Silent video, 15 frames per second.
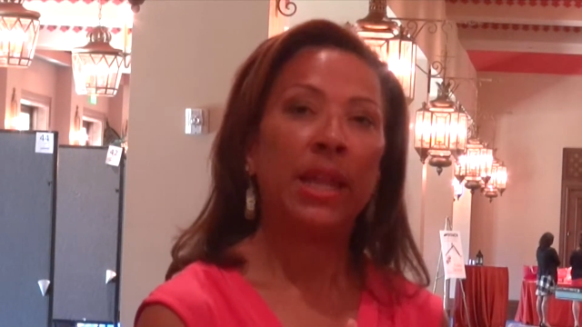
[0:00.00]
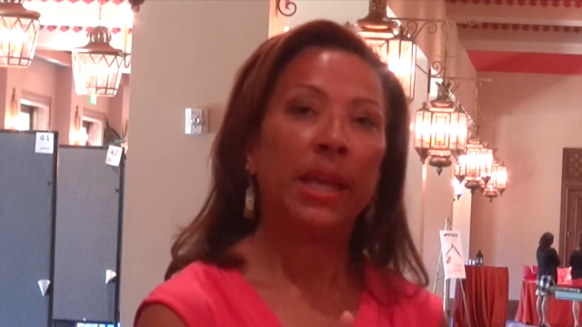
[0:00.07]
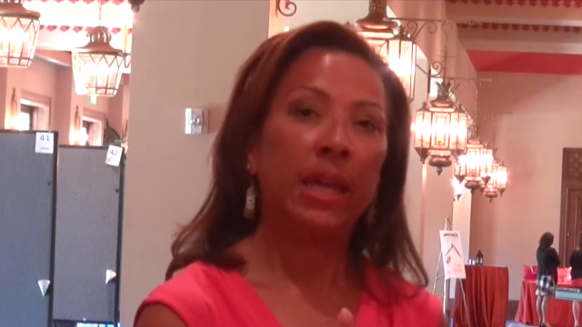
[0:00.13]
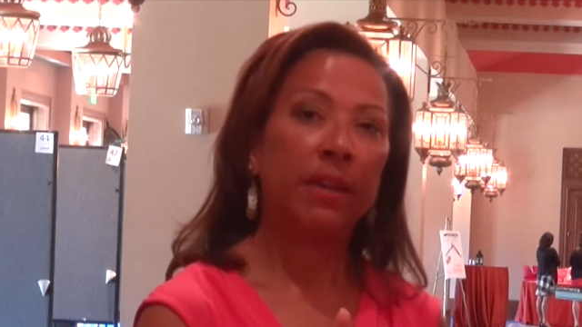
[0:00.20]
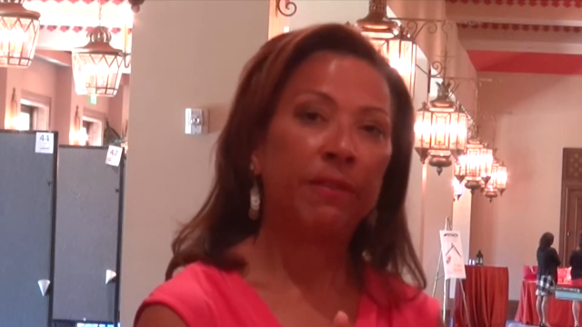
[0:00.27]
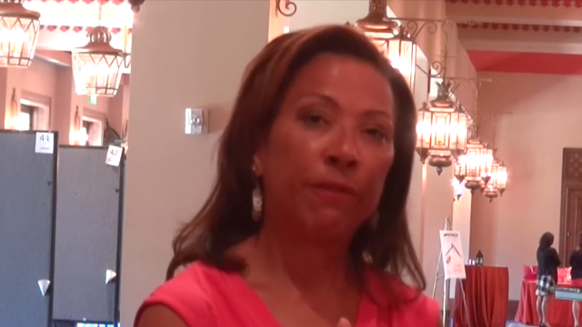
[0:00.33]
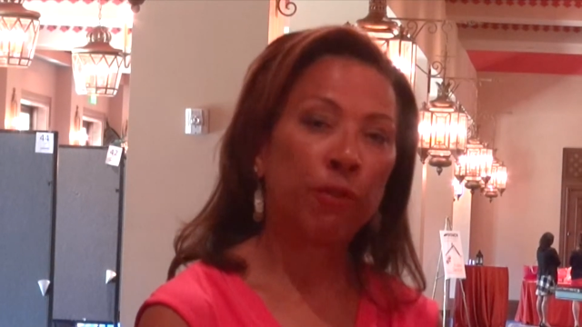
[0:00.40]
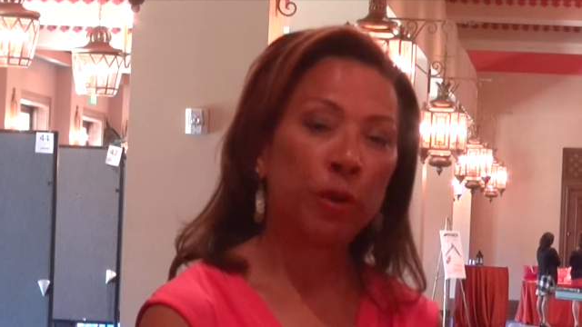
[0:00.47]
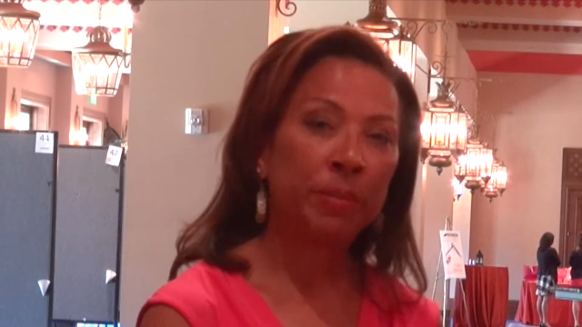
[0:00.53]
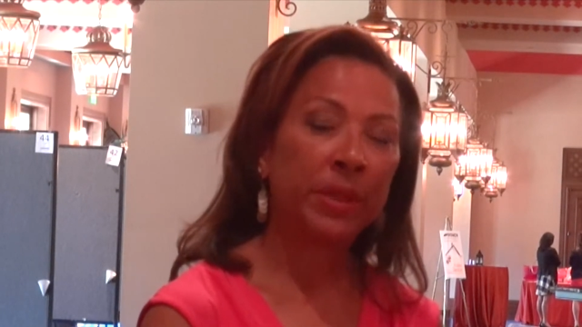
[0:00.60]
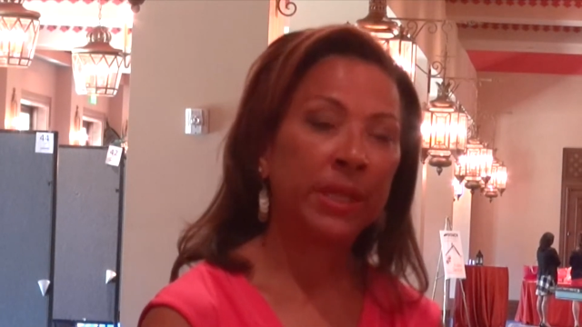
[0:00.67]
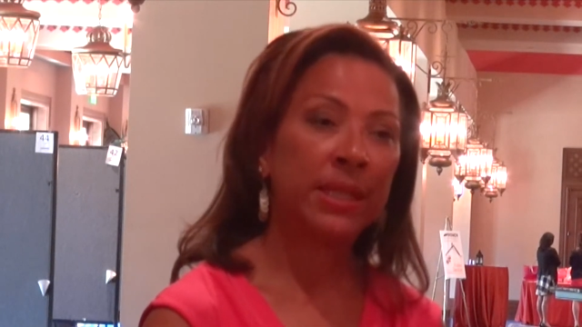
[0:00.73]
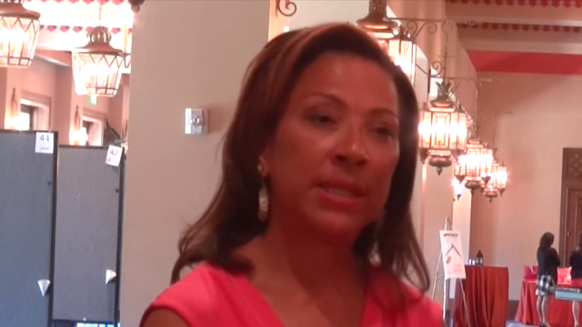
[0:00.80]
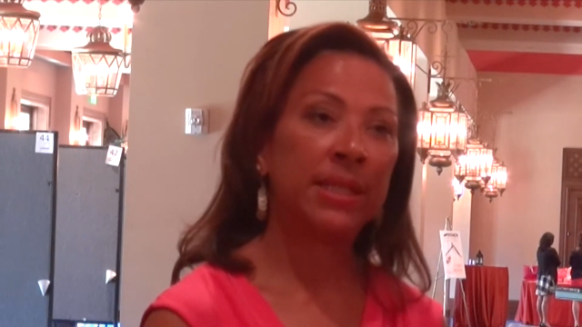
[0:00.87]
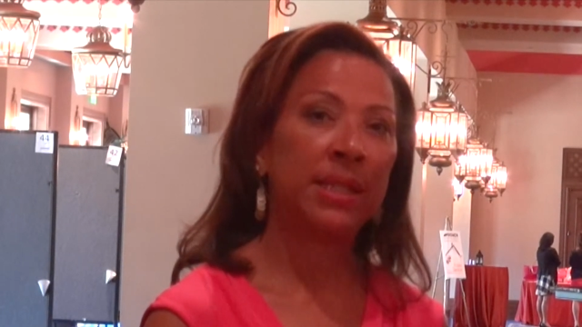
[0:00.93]
Informed
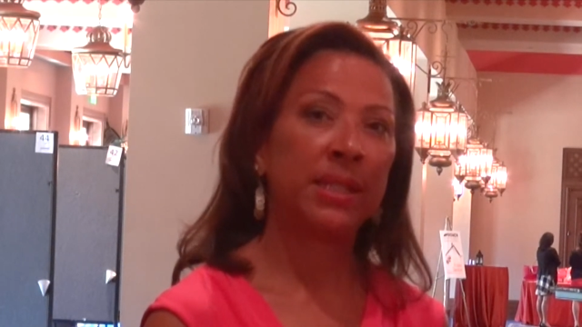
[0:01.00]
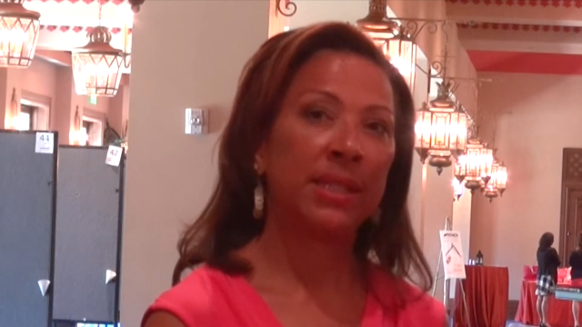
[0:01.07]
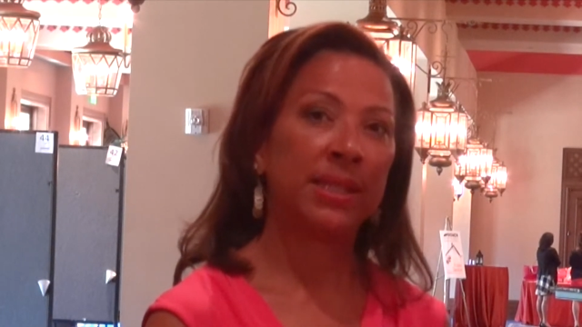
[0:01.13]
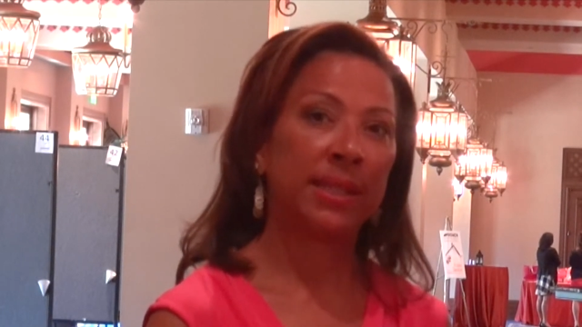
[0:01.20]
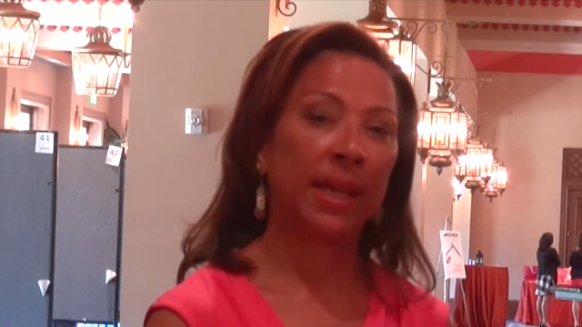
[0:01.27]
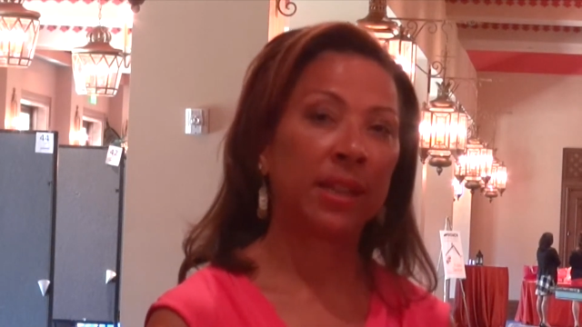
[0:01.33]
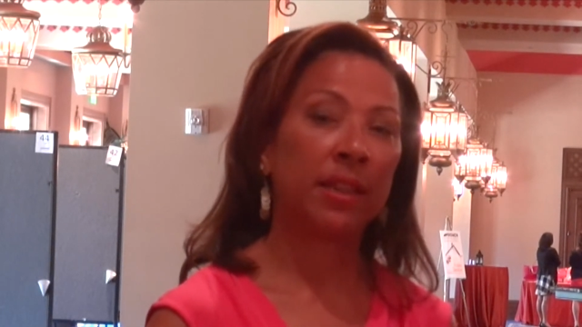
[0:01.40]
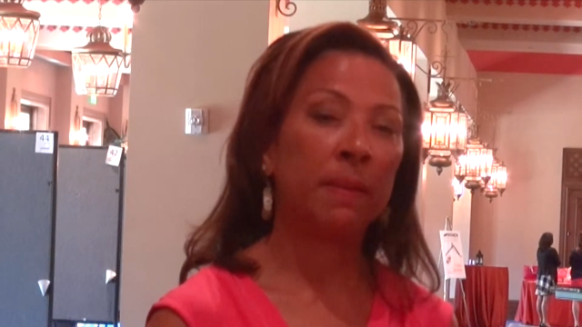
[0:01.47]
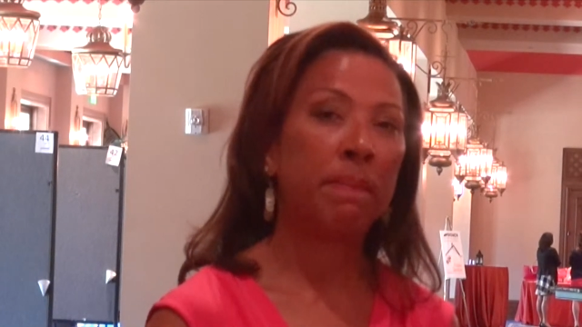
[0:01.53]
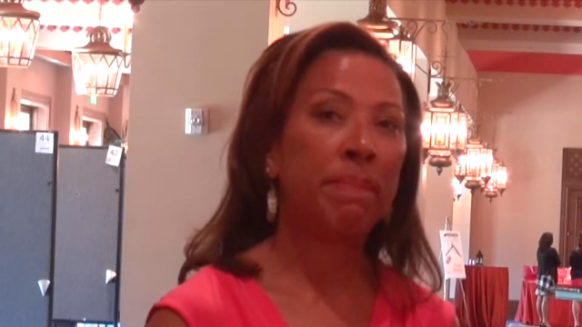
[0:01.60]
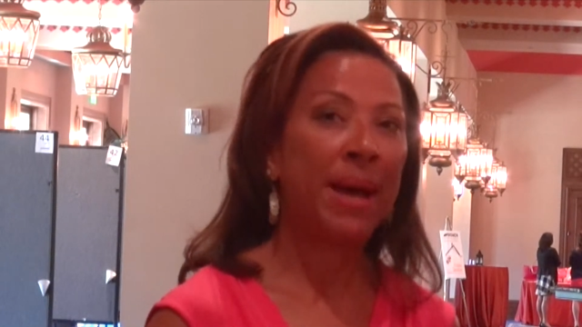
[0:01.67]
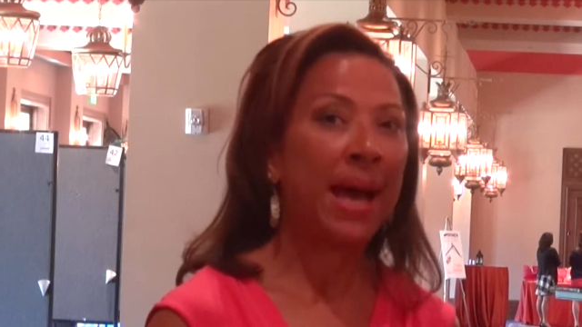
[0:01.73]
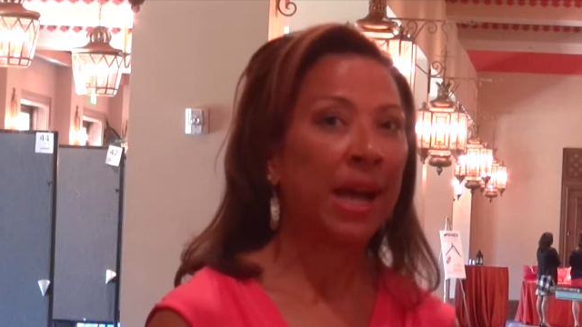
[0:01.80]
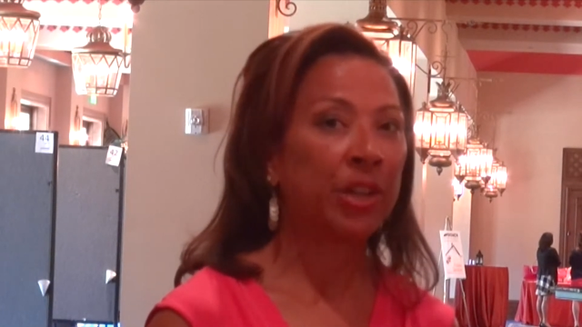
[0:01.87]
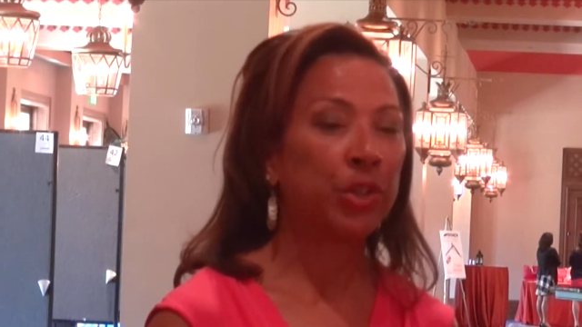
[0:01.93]
consent is like the
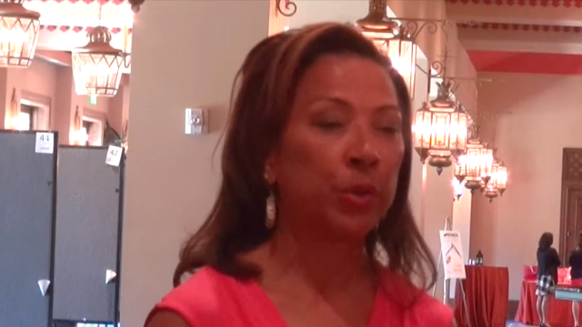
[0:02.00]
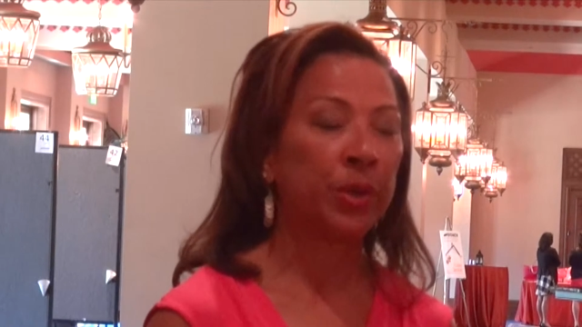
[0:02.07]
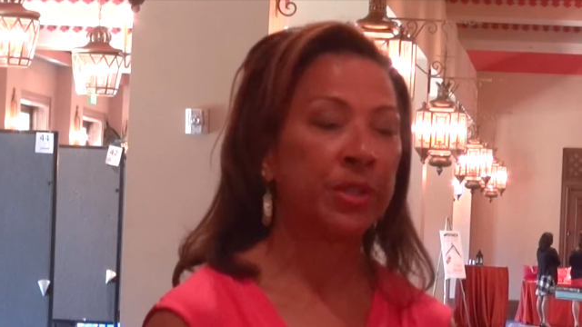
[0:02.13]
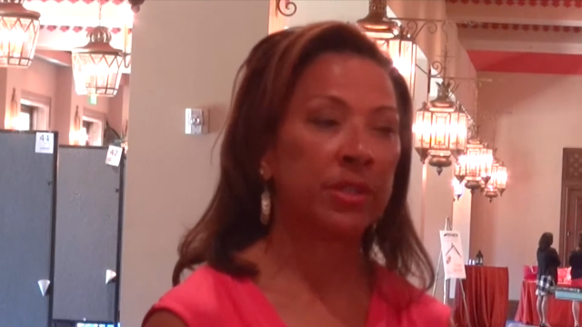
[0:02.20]
back door.